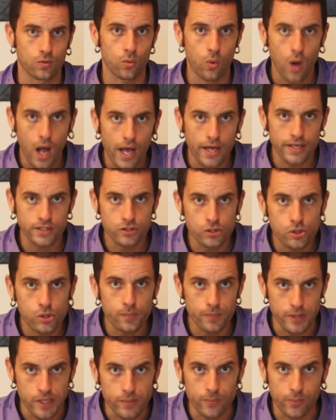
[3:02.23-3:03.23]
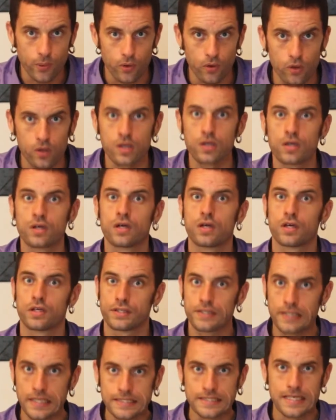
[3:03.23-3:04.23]
Why do people
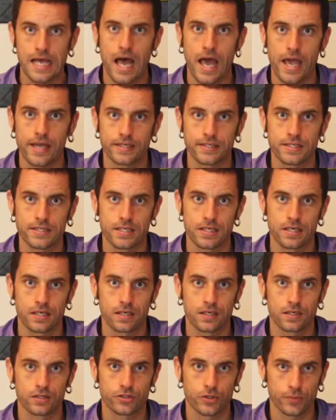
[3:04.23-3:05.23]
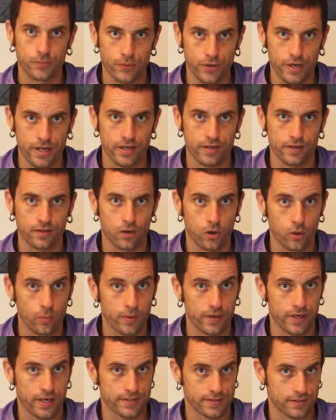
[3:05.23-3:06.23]
decide to bring
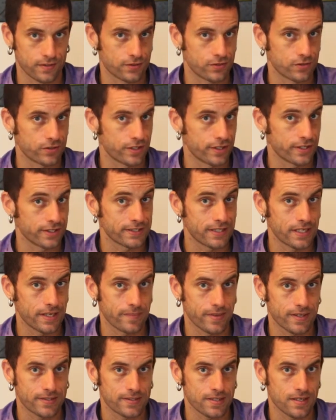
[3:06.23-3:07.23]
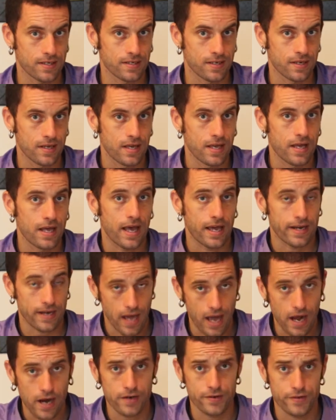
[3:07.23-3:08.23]
openness into their intimacy? And
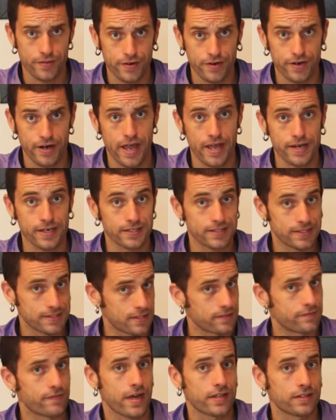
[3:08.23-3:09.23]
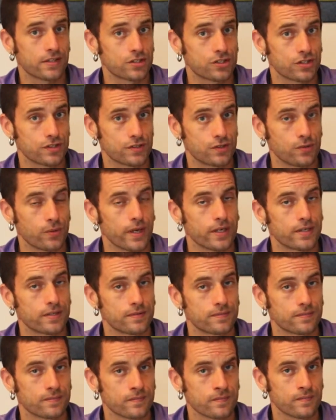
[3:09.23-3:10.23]
are there any disadvantages to it?
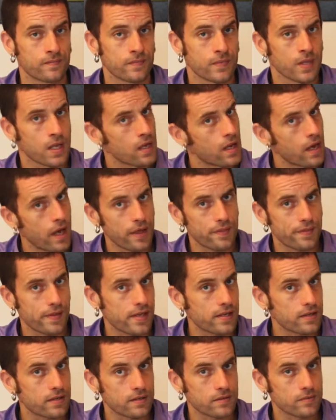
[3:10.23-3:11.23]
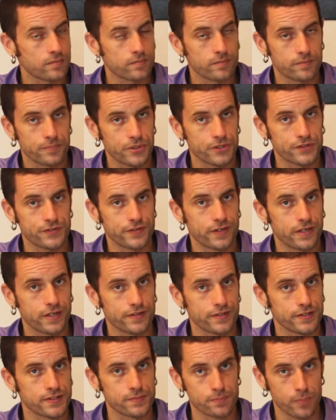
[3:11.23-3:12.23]
I think personally
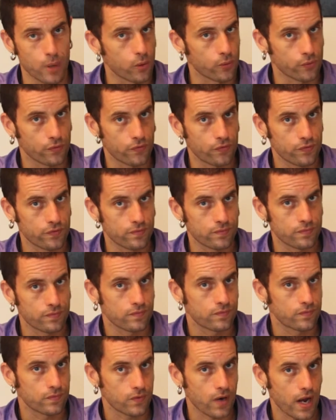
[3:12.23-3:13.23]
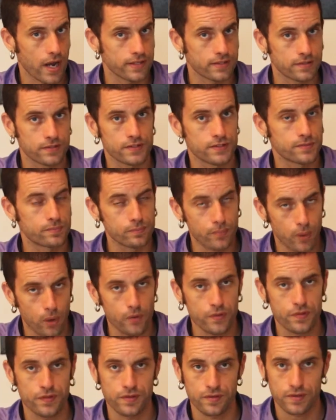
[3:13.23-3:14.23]
there's both, right? There's
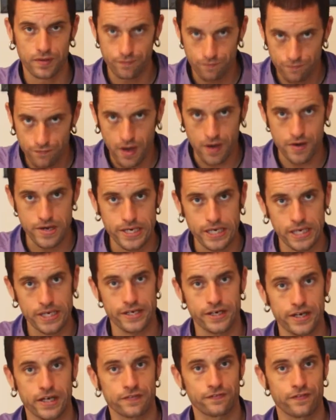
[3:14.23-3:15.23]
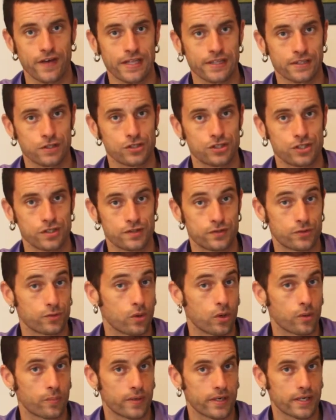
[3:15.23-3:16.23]
both very clear advantages
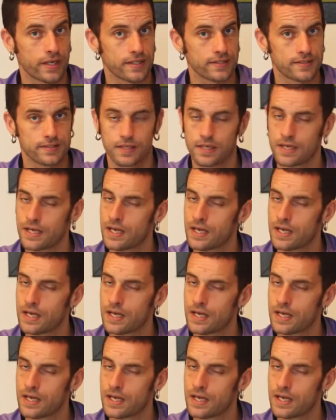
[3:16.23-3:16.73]
to openness